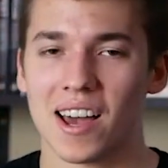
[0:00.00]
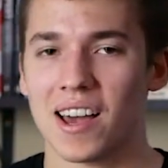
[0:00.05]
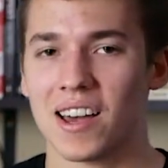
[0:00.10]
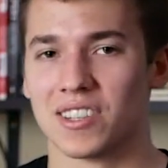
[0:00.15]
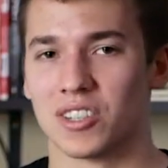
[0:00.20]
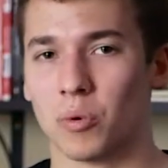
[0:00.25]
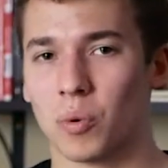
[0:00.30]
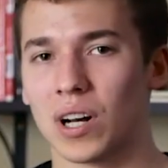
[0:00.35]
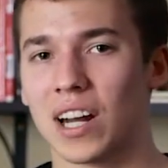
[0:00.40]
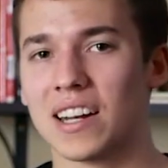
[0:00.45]

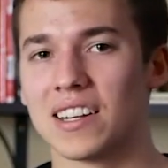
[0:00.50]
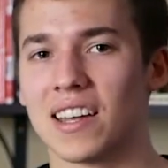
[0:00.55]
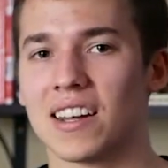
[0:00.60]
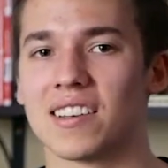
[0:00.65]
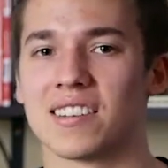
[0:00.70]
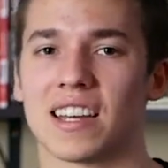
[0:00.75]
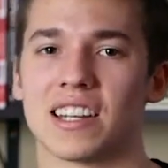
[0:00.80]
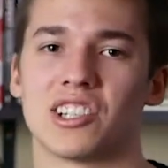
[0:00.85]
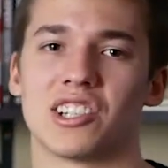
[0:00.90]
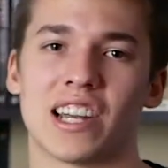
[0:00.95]
So what I did
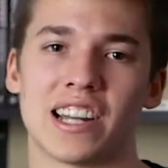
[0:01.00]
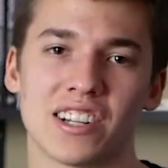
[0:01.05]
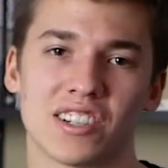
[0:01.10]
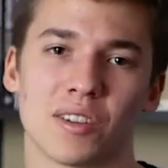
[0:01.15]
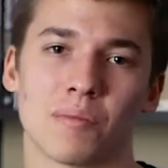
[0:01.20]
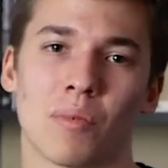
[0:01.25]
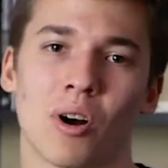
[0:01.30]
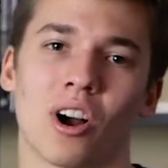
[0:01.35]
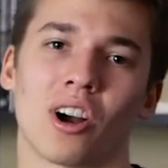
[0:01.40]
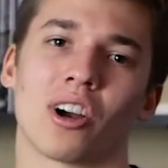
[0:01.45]
is I changed
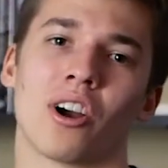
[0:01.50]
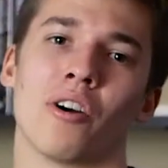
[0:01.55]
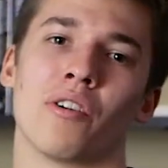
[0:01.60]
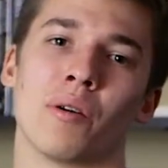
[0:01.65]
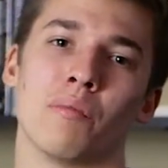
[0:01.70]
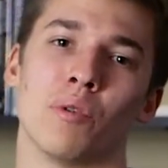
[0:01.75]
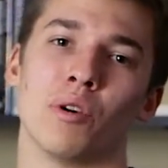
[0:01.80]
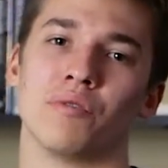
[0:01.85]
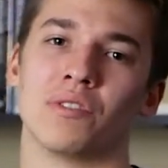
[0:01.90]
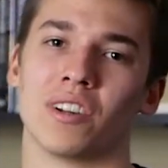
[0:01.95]
the barcode
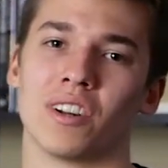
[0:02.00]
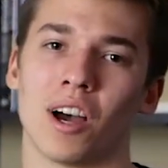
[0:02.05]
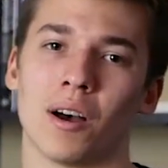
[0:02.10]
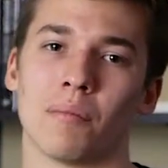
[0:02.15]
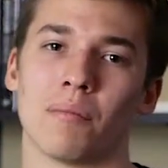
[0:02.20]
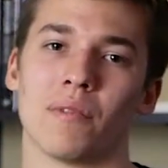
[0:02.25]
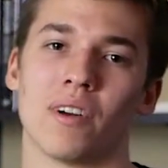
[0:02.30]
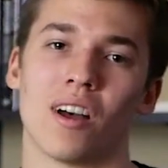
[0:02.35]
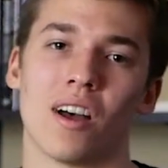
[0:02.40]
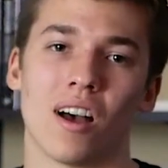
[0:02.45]
and moved it
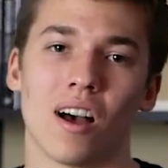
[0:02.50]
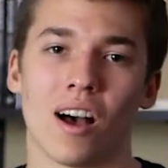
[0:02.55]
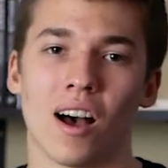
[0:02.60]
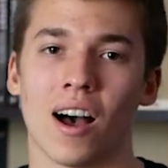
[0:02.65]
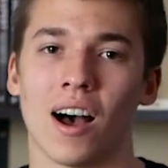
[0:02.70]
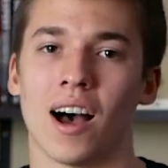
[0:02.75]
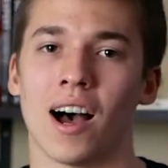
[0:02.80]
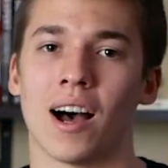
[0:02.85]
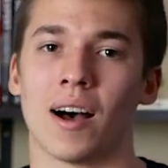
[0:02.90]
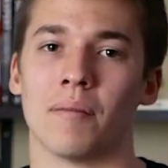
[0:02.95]
up
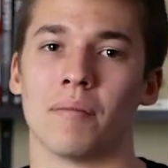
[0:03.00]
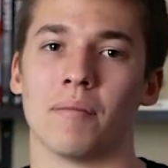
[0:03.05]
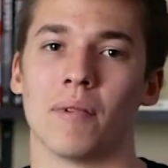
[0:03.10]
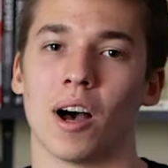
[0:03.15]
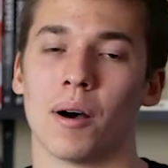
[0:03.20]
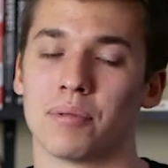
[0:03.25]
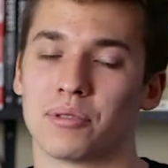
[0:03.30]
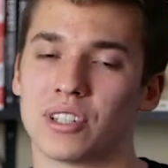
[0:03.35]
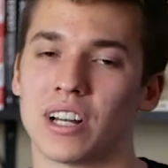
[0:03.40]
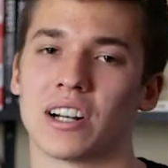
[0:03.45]

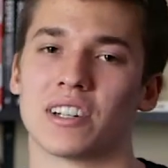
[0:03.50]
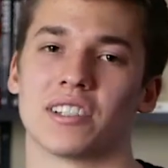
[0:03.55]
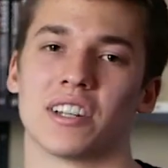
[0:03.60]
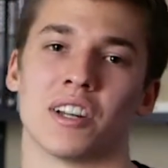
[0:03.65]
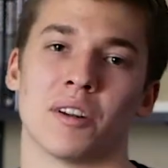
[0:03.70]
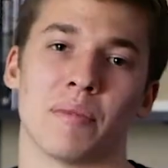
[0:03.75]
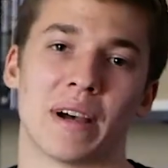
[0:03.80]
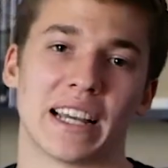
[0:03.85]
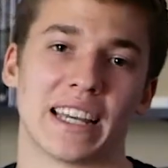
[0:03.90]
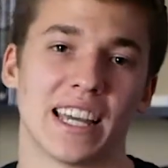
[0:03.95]
upstairs
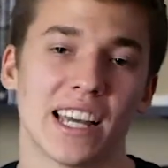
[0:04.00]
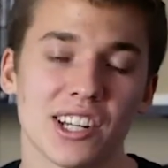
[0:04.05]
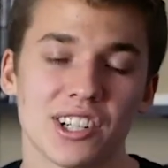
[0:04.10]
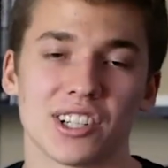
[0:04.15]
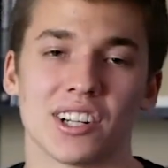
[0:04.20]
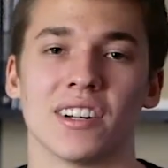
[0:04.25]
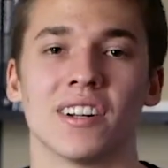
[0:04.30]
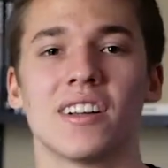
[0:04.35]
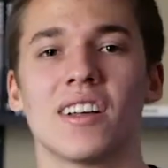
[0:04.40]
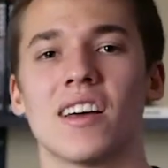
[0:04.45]
into my
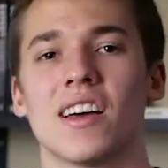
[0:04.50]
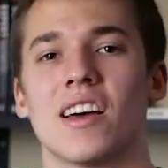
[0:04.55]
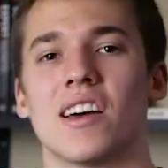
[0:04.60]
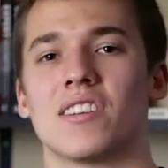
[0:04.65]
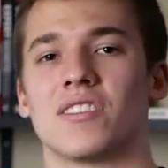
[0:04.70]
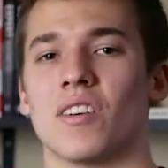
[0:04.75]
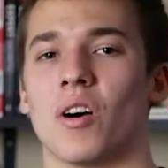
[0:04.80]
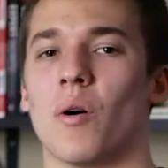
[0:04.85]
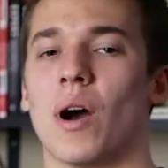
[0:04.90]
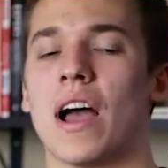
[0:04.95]
kitchen.
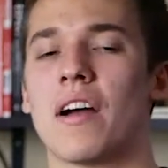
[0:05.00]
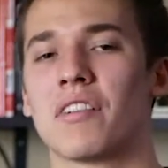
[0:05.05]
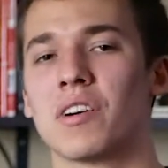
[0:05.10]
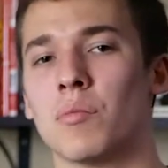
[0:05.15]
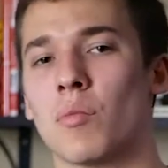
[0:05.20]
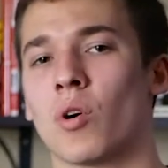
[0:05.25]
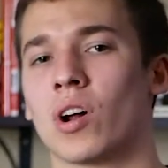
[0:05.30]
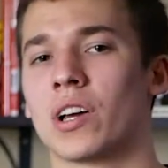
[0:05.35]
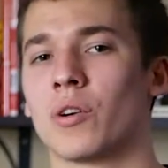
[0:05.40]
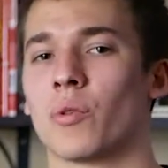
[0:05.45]
So every
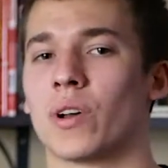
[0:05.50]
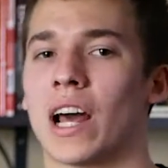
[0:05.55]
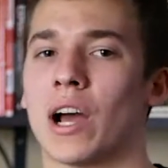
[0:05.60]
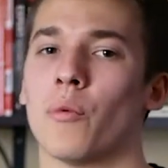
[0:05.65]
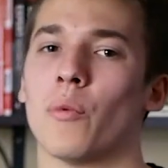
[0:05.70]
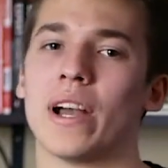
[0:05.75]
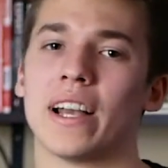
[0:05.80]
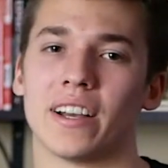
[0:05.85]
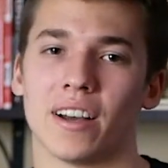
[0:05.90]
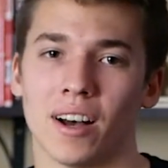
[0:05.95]
morning when I
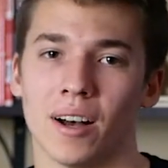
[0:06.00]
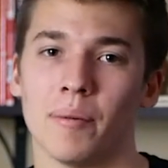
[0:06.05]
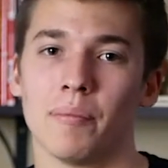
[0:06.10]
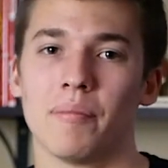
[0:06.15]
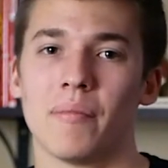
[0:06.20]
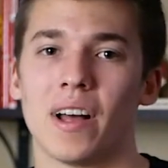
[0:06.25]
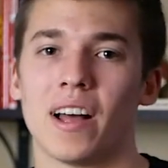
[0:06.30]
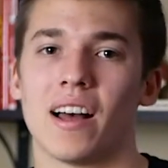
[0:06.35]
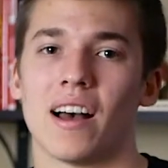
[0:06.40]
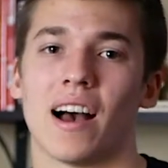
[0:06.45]
wake
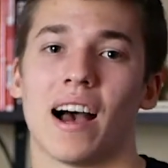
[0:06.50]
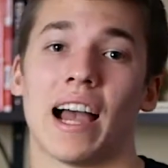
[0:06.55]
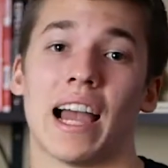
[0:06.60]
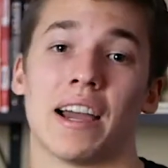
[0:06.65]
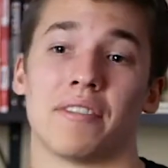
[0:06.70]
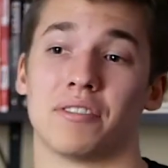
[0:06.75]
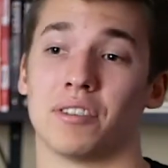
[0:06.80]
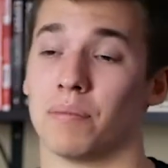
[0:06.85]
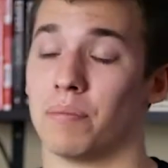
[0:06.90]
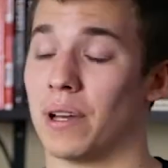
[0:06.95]
up, I
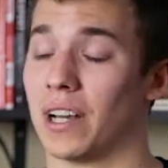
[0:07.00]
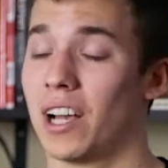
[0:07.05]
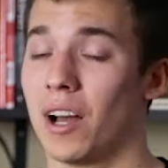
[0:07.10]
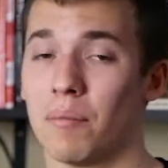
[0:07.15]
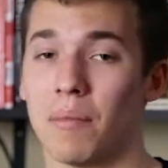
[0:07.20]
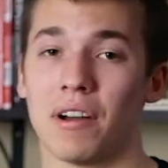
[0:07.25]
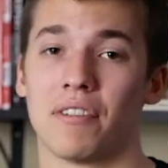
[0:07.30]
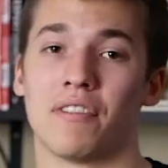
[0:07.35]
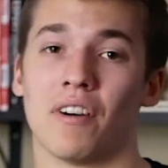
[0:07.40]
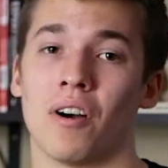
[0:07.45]
have to pick
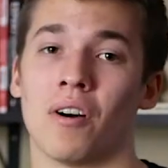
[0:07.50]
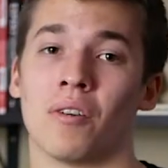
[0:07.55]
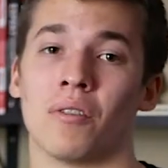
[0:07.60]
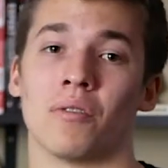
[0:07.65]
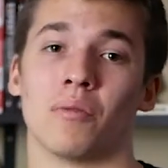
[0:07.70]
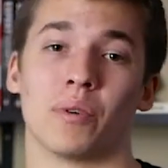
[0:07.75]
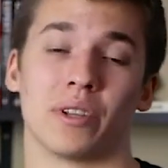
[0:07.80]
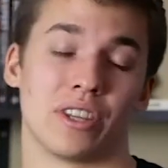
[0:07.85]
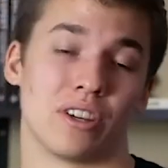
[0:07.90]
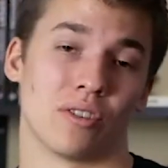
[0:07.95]
up my
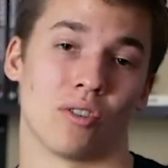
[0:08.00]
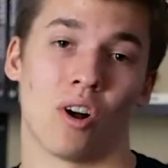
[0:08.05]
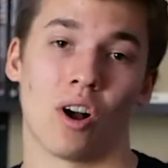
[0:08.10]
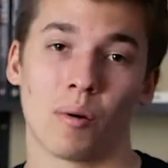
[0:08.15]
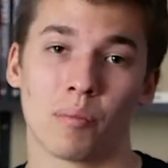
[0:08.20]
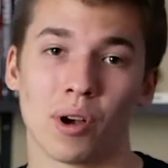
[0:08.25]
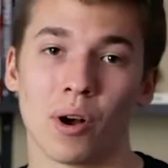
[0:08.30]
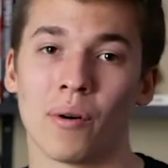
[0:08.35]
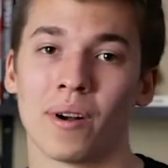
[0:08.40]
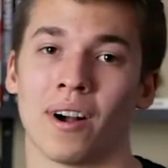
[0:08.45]
phone with the
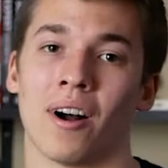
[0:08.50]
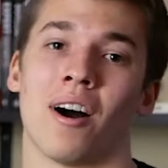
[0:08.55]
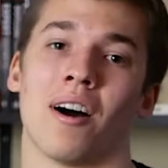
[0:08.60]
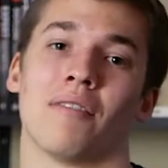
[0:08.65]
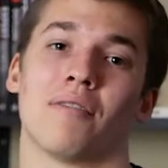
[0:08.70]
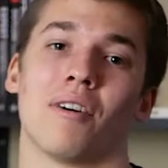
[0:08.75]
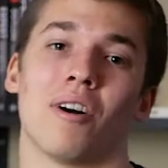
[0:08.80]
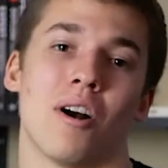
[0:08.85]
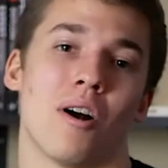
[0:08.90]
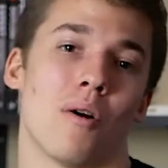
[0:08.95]
alarm going
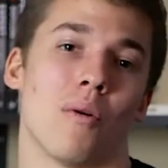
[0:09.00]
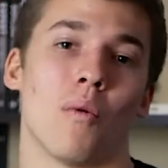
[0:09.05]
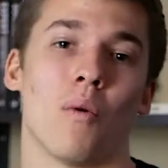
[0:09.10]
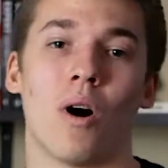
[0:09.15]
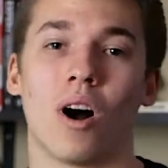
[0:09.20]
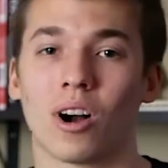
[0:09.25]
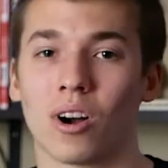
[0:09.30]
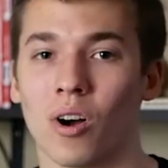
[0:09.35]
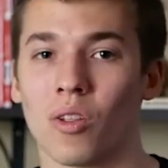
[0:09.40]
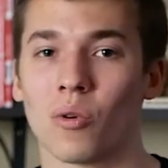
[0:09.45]
off,
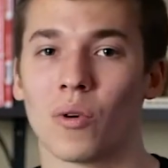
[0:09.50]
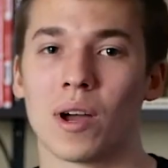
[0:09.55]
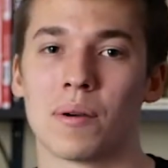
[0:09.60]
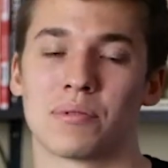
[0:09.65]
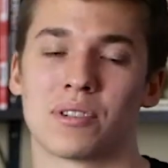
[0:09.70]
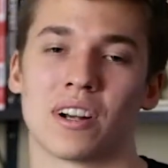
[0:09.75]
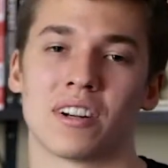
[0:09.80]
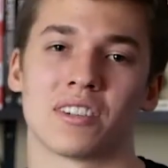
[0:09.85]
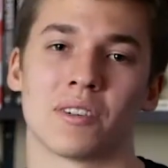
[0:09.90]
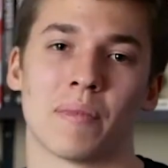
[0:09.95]
walk all the way
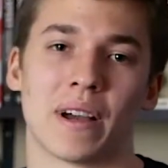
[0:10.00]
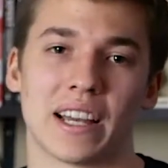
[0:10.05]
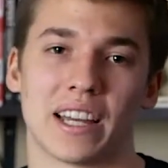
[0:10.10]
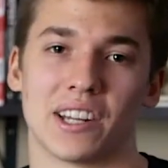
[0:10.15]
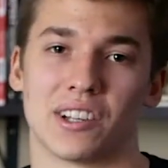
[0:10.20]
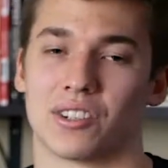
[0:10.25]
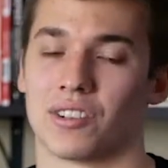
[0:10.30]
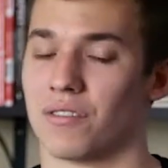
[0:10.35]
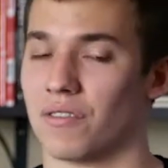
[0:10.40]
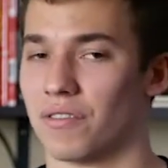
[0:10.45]
upstairs to my
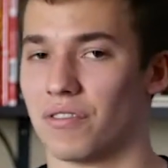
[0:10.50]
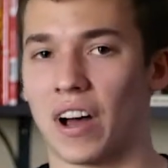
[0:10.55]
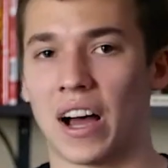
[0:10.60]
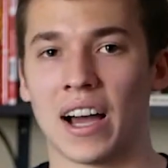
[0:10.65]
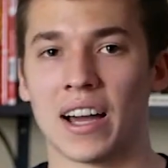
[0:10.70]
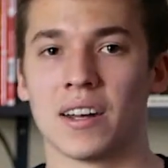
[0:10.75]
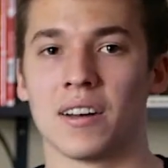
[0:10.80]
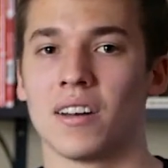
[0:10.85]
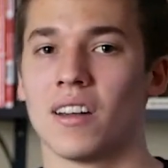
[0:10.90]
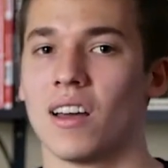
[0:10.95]
kitchen,
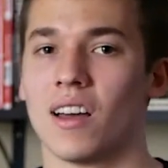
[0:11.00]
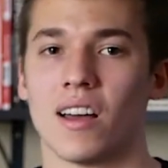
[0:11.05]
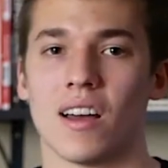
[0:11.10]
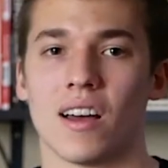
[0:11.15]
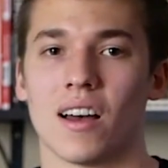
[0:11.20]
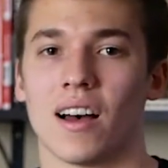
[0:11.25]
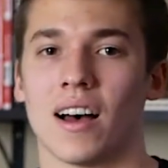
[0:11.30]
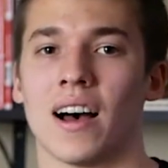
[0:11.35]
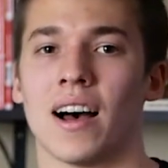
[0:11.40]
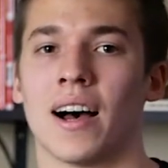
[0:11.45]
find
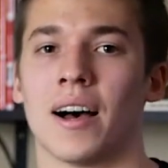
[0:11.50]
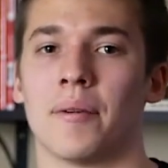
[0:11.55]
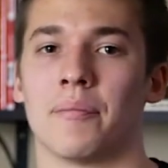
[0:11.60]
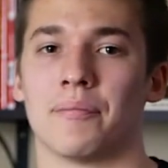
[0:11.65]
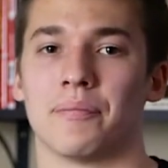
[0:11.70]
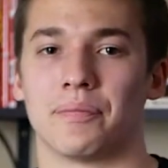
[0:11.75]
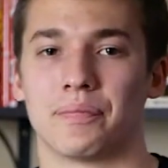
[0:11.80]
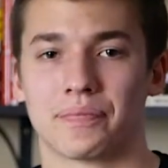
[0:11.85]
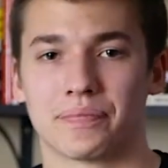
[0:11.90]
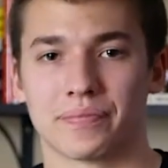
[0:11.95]
that